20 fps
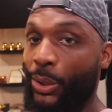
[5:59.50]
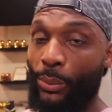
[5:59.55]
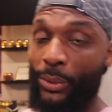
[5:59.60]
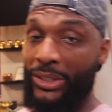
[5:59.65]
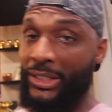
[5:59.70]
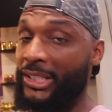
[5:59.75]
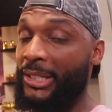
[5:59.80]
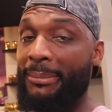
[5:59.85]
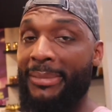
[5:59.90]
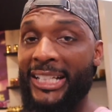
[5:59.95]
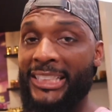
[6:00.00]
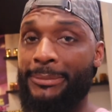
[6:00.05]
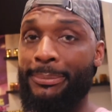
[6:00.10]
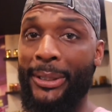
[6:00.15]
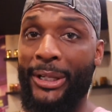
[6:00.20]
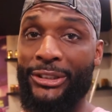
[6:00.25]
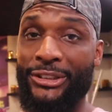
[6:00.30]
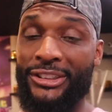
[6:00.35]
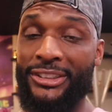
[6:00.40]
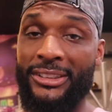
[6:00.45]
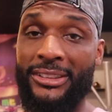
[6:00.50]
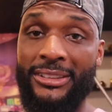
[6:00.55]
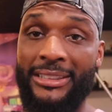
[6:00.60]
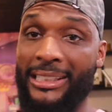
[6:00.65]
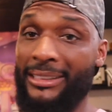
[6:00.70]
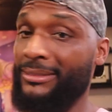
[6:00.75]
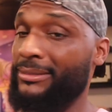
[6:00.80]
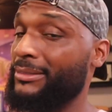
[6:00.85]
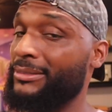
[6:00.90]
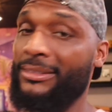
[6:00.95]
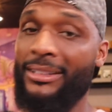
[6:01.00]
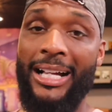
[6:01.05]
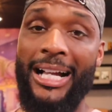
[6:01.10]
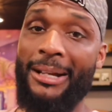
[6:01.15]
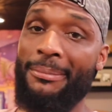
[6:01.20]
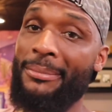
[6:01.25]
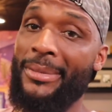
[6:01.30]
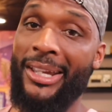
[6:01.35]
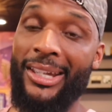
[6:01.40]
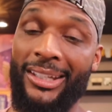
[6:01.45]
One of the best purchases
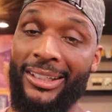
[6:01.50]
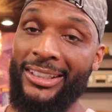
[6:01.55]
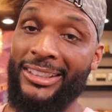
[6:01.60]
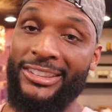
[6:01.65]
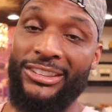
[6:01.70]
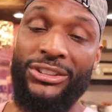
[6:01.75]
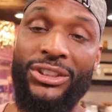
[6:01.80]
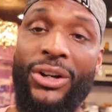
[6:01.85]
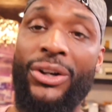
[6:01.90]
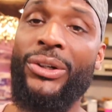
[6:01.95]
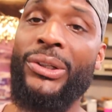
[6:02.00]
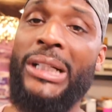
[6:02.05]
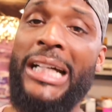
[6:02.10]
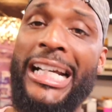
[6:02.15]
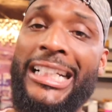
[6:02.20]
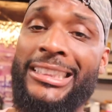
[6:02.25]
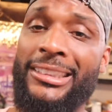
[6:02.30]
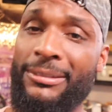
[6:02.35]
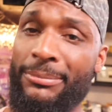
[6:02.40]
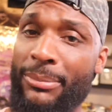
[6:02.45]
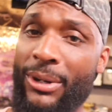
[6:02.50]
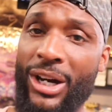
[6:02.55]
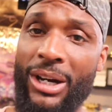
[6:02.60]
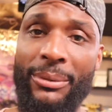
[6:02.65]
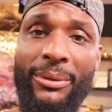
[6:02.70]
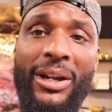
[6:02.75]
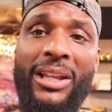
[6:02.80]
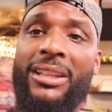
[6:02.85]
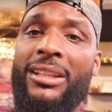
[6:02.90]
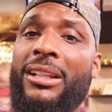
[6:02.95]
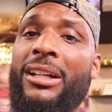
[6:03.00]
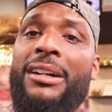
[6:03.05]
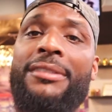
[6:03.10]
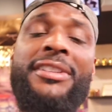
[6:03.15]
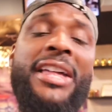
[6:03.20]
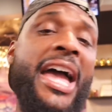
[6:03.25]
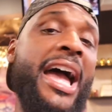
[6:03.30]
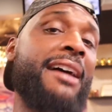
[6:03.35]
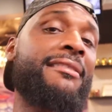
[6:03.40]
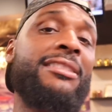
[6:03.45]
I made because you know as a barber I love
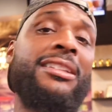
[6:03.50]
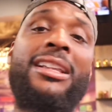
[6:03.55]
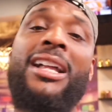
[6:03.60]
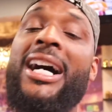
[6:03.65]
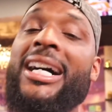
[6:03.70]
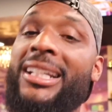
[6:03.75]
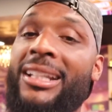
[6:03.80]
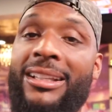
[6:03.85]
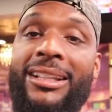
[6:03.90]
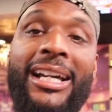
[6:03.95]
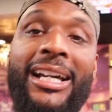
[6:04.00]
to have a lot of